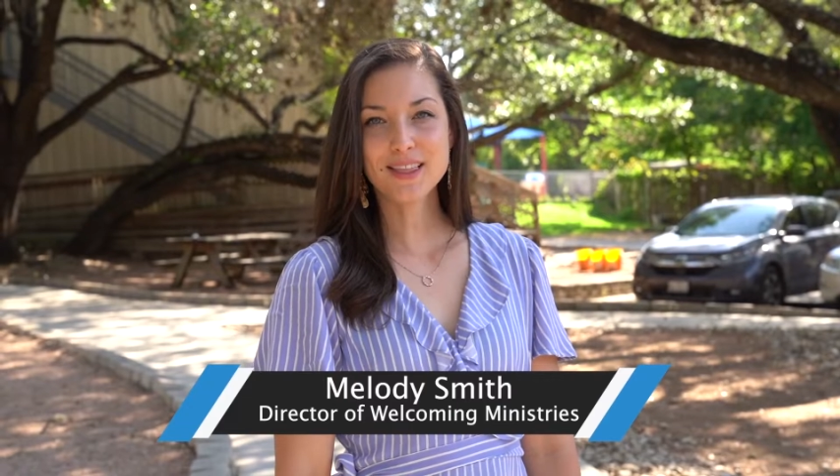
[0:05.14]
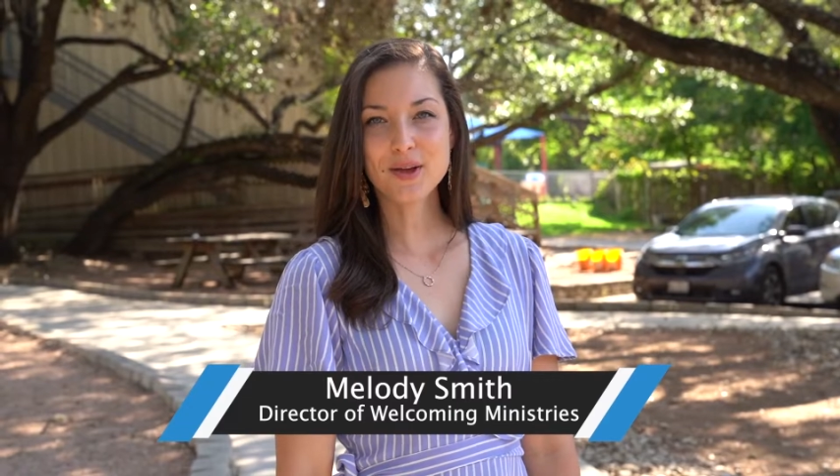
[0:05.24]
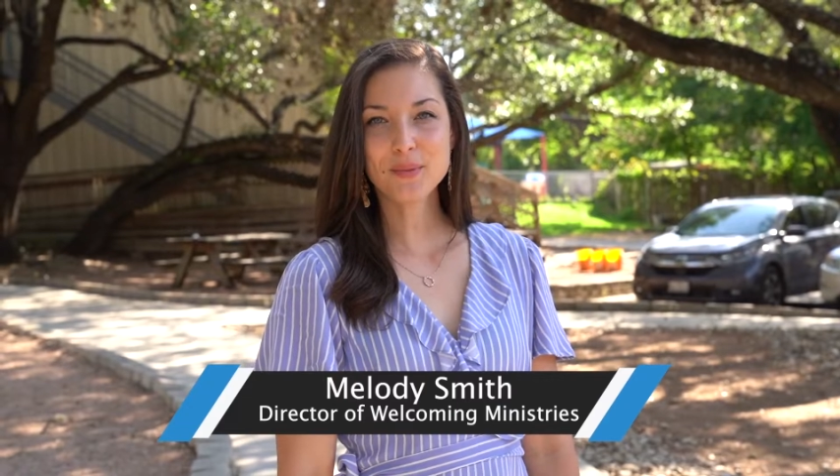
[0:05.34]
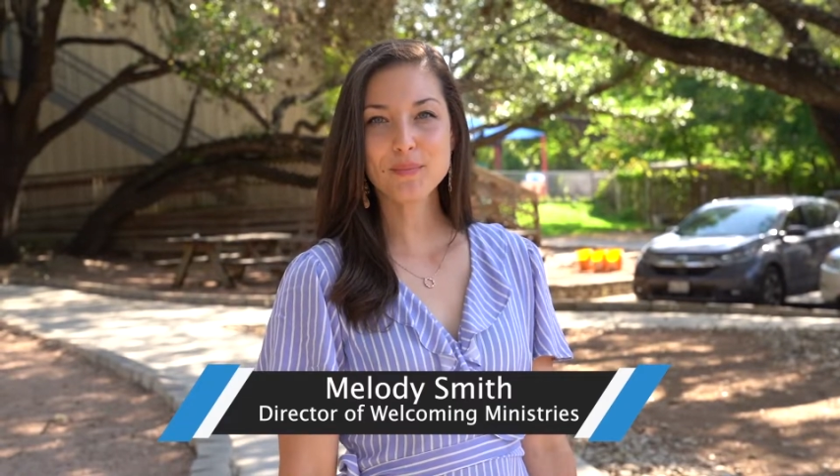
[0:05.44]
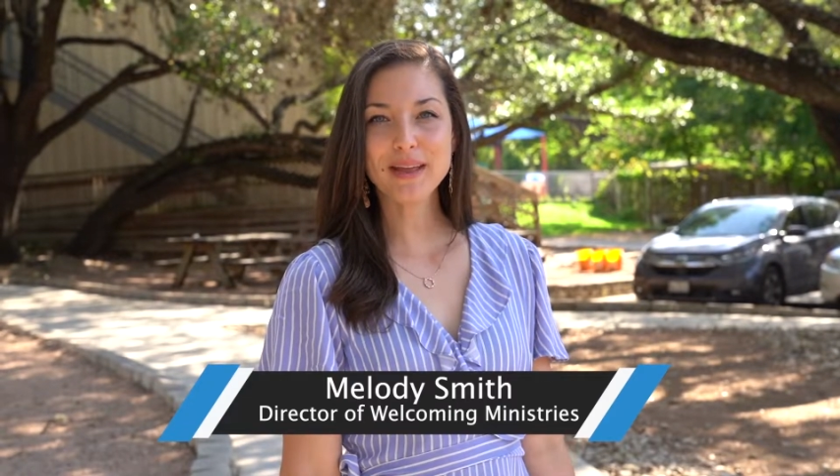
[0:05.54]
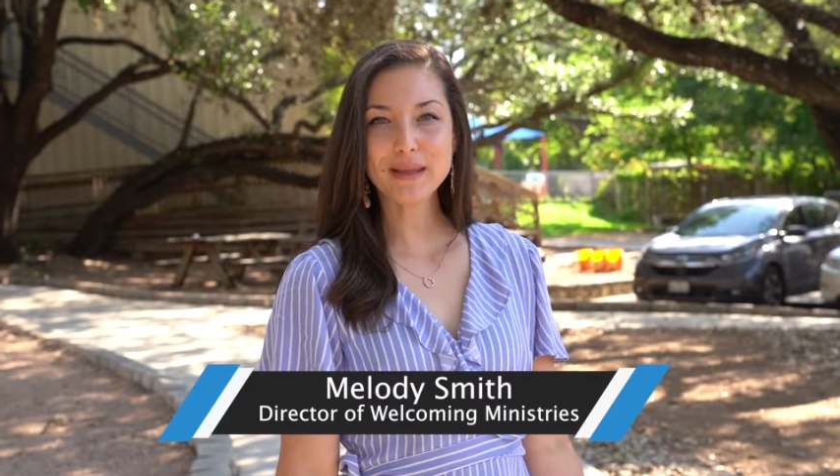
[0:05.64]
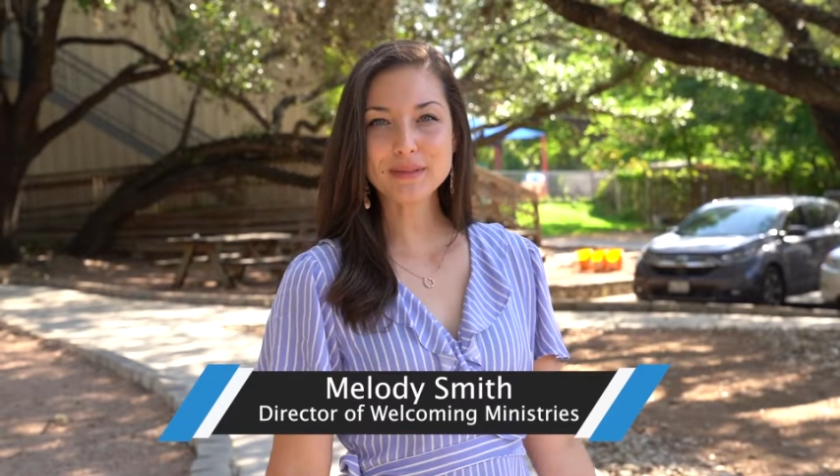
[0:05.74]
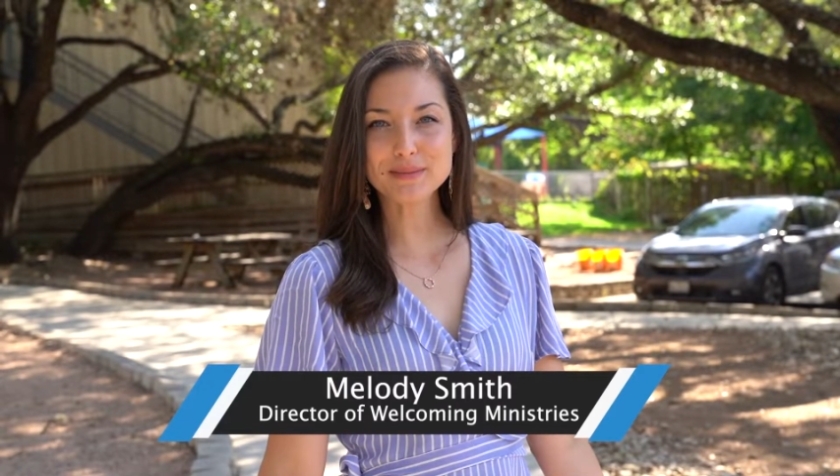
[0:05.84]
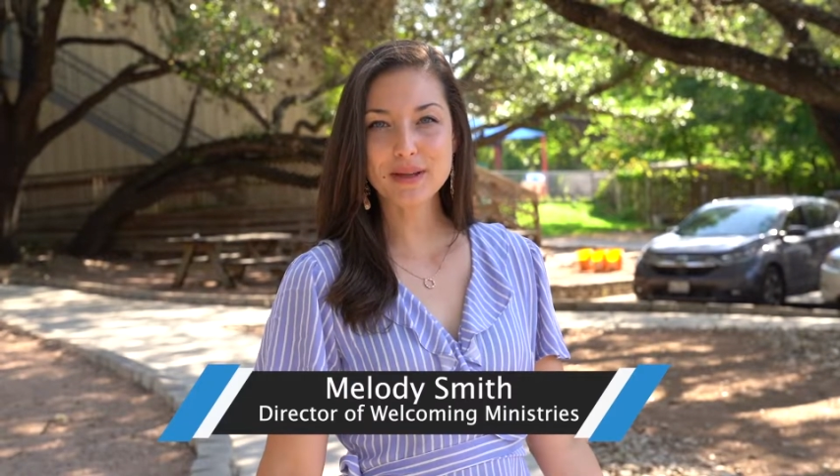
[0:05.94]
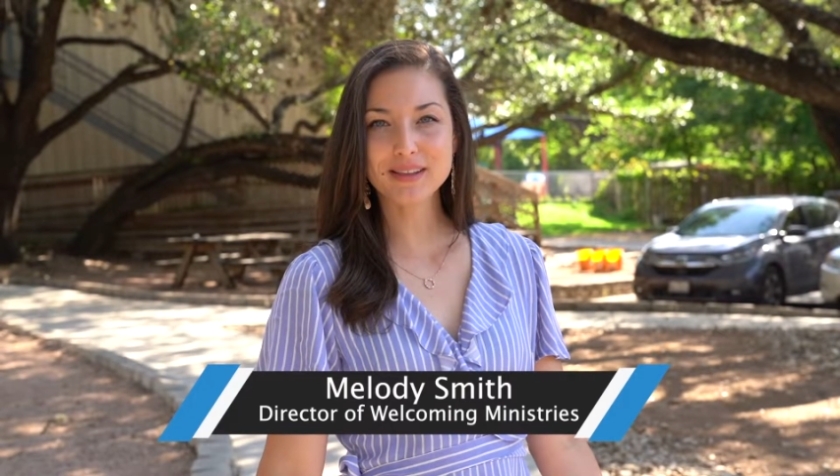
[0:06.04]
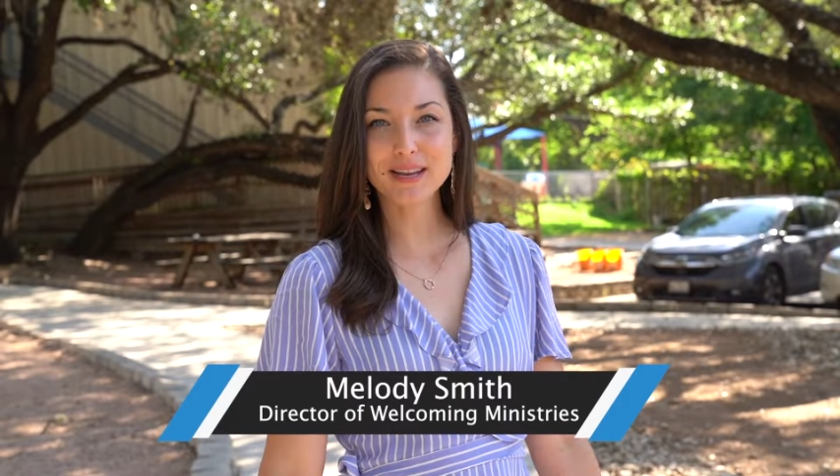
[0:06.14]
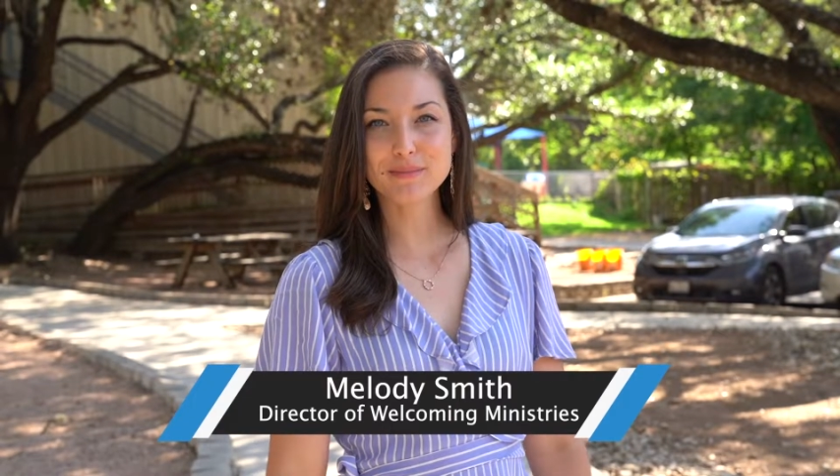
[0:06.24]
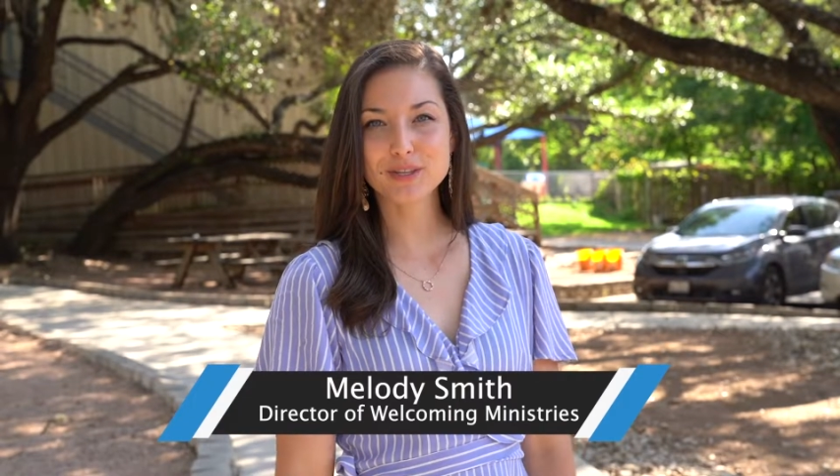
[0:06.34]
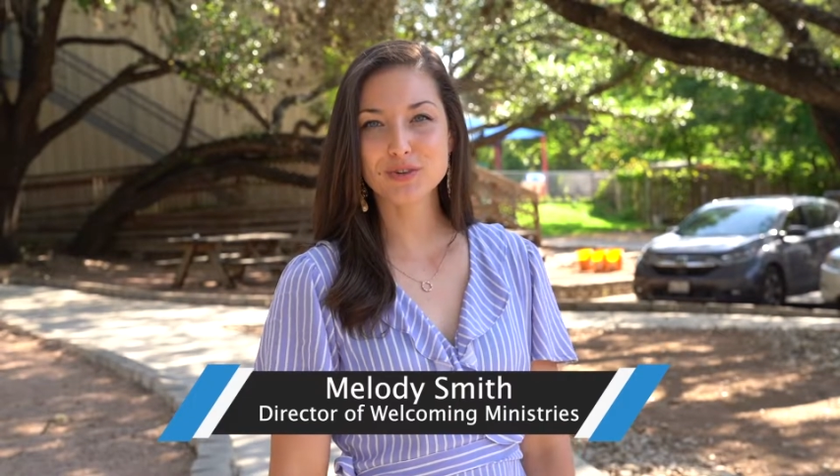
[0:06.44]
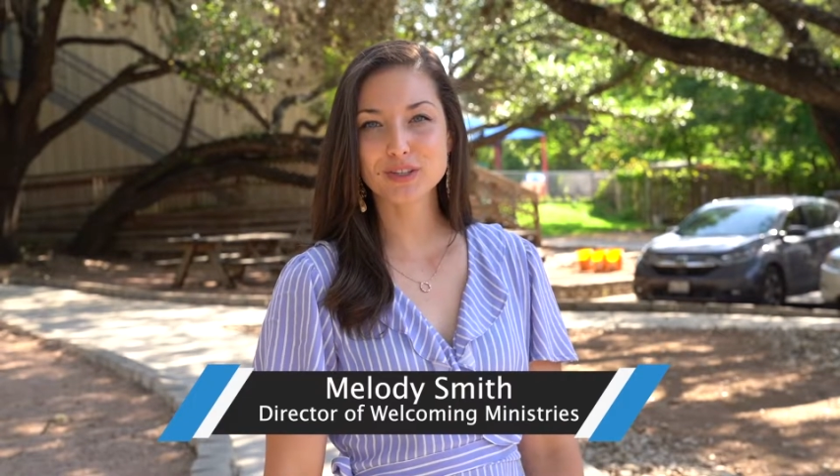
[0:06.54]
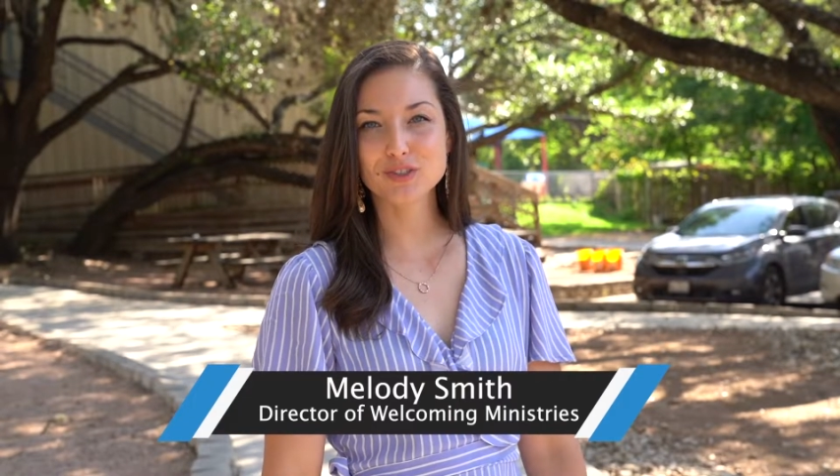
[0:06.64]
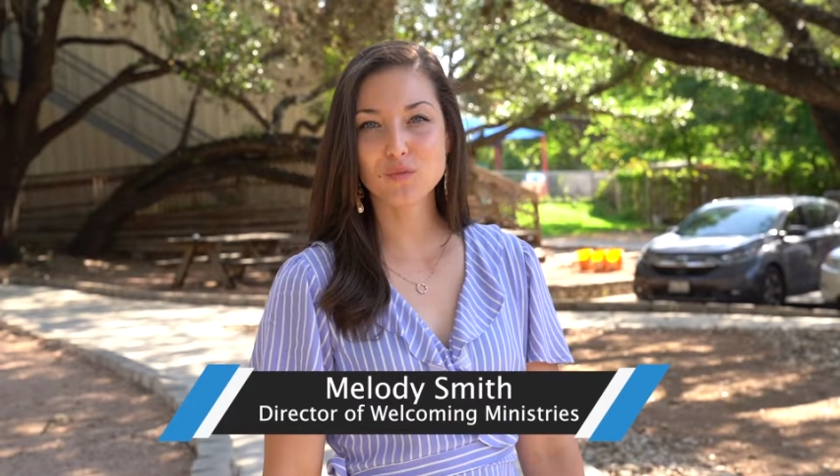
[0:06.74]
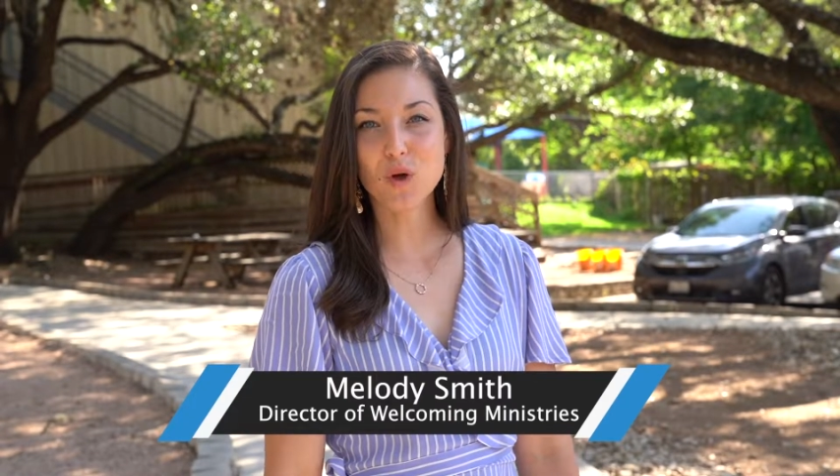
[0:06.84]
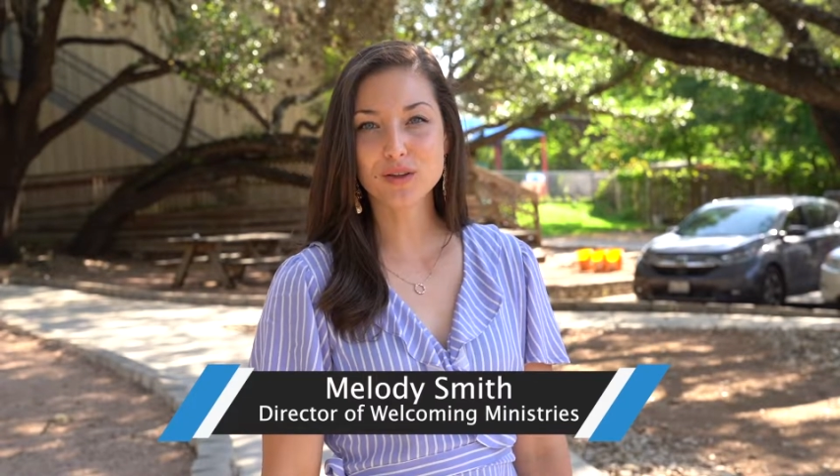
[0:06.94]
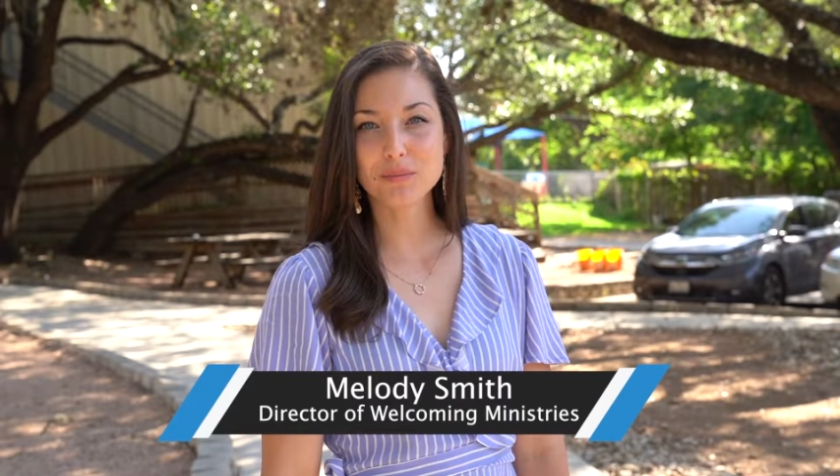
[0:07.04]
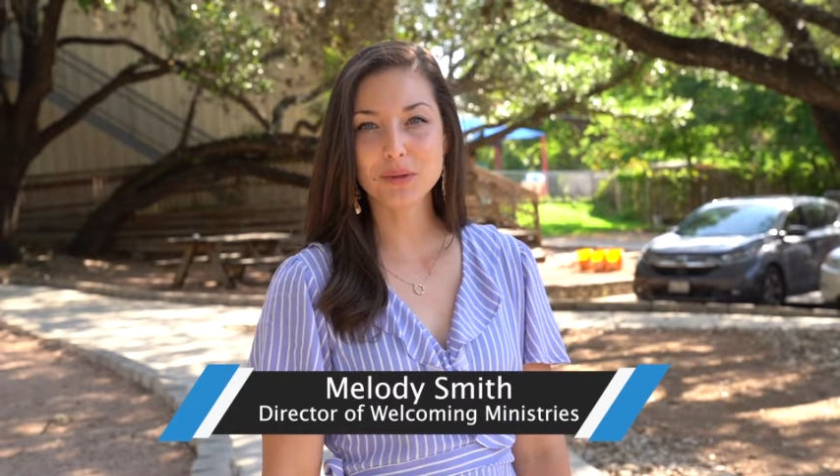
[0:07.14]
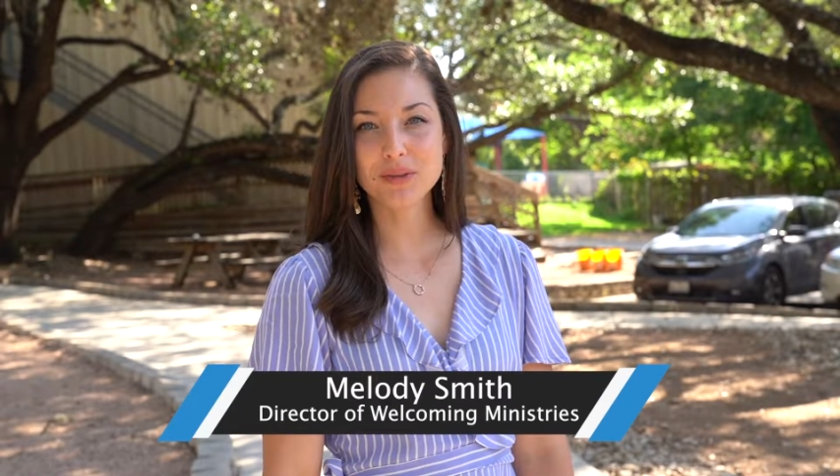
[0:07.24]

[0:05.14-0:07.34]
Hello, my name is Melody. I'm the Director of Welcoming